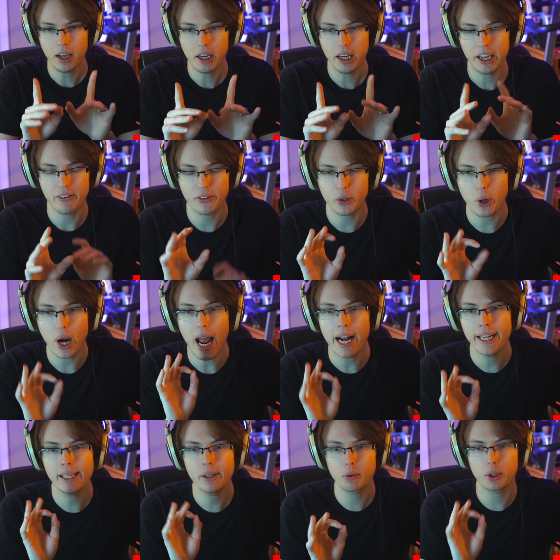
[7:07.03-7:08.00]
If there are
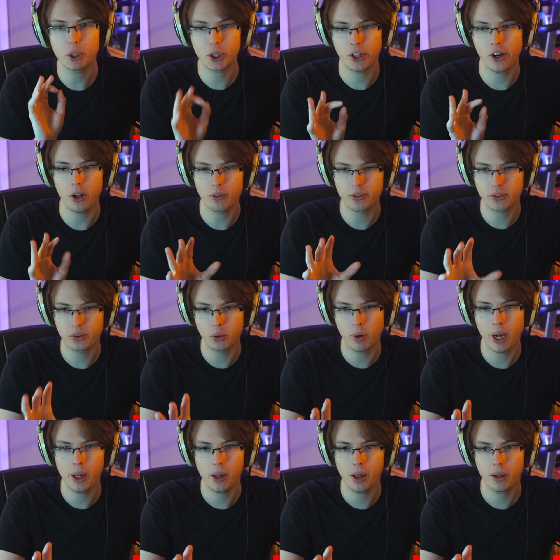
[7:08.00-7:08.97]
any Rachelle
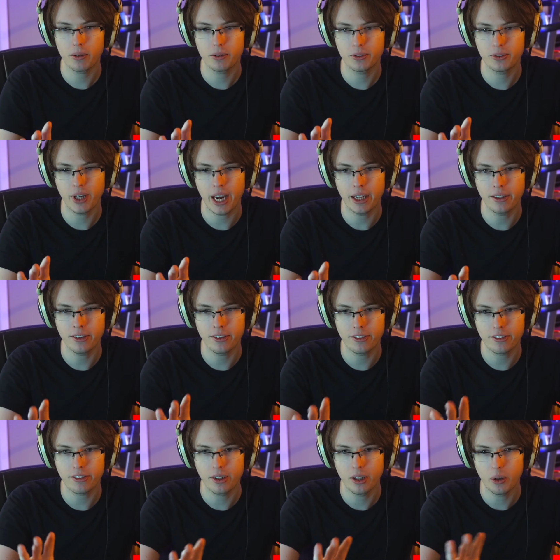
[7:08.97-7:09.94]
Ferrell
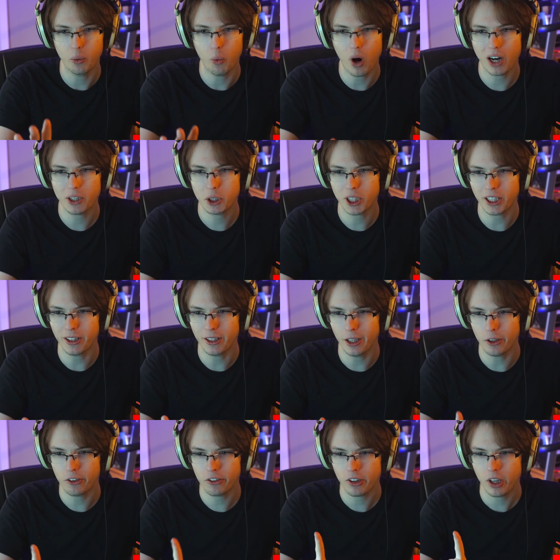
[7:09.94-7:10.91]
fans watching
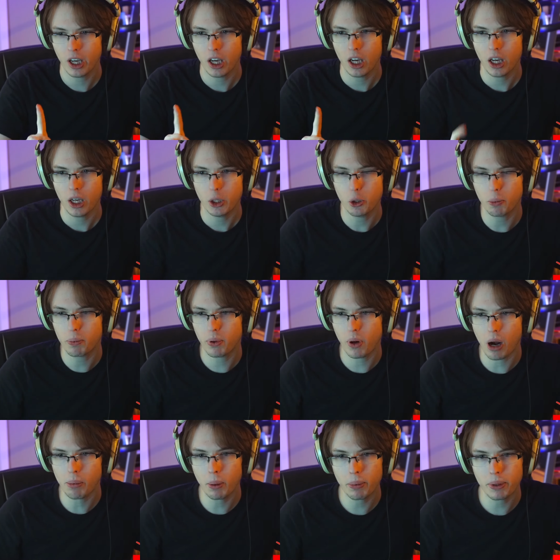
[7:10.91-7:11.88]
this, you're
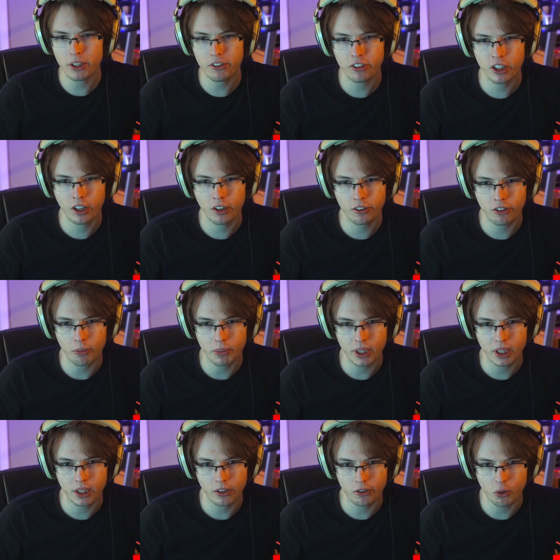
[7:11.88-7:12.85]
probably seeing
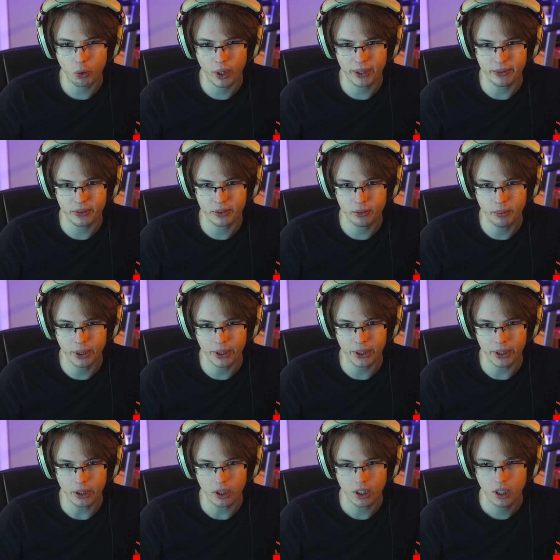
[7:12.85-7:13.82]
something that's quite
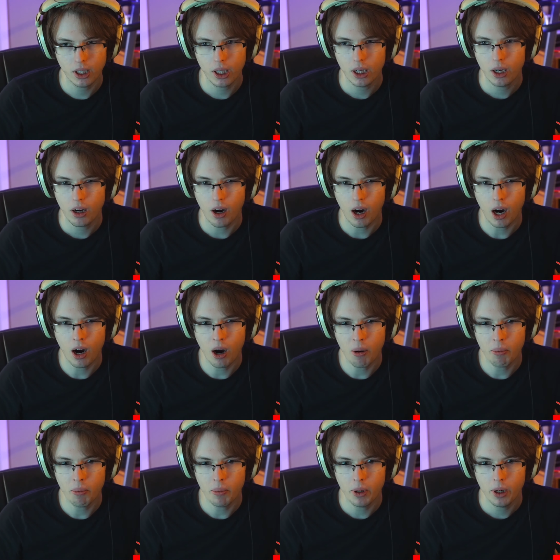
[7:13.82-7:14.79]
familiar.
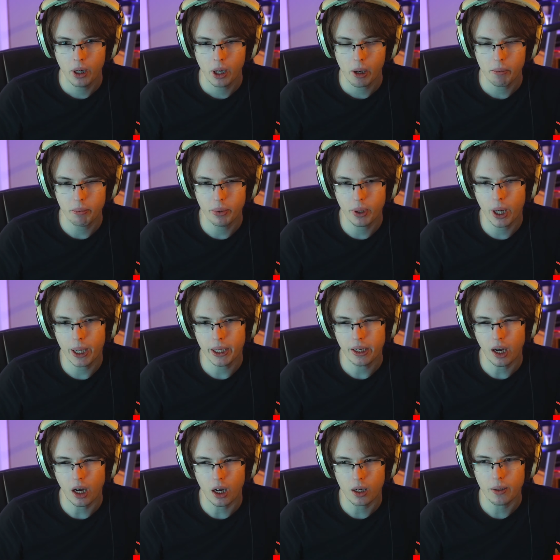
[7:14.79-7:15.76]
Um, but
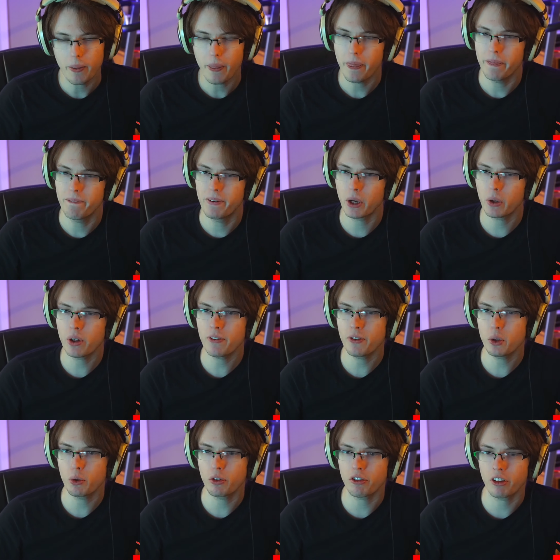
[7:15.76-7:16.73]
very
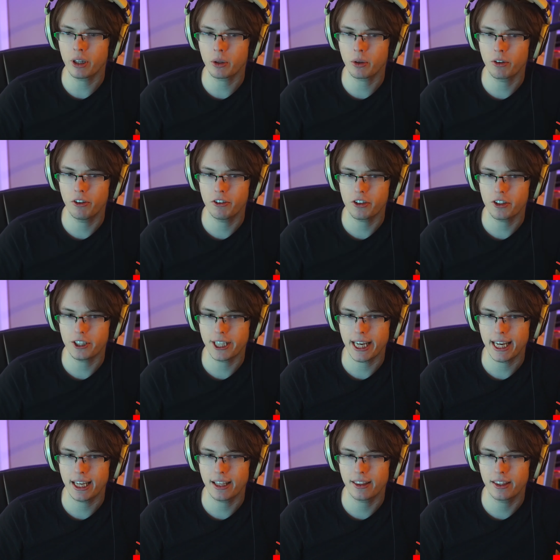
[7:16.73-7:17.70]
few singers
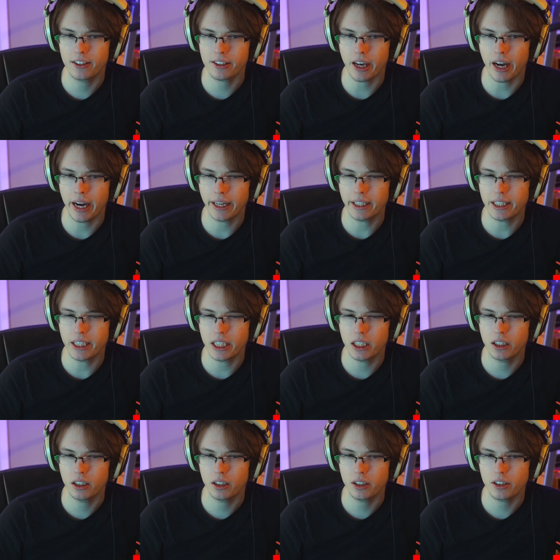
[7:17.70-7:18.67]
take this
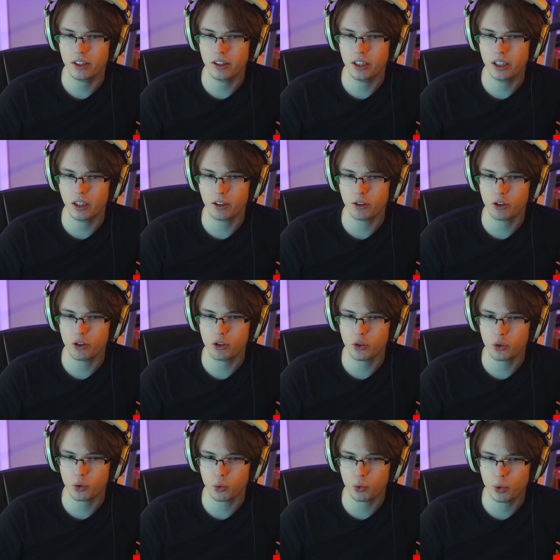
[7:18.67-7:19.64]
idea to the
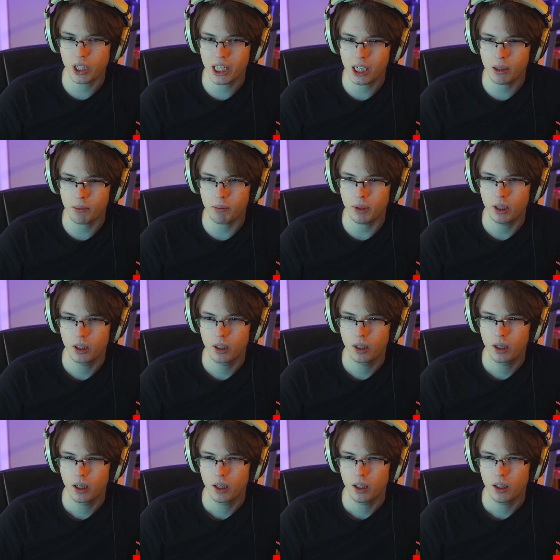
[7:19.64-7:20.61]
extreme
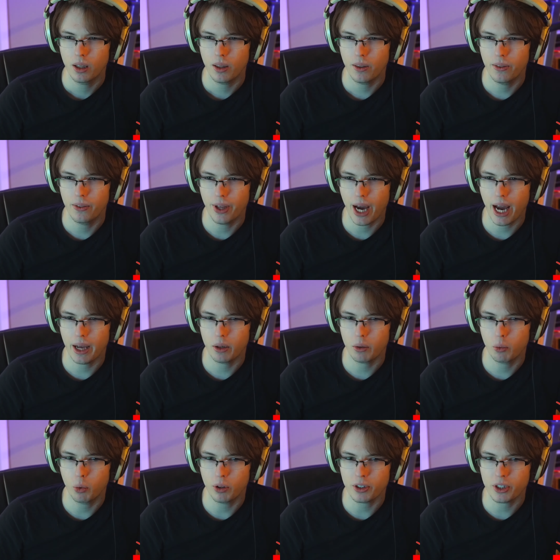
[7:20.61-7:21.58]
that
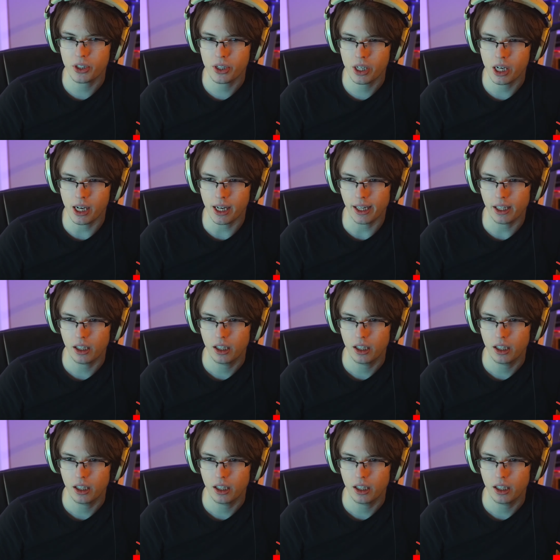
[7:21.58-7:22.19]
we're seeing.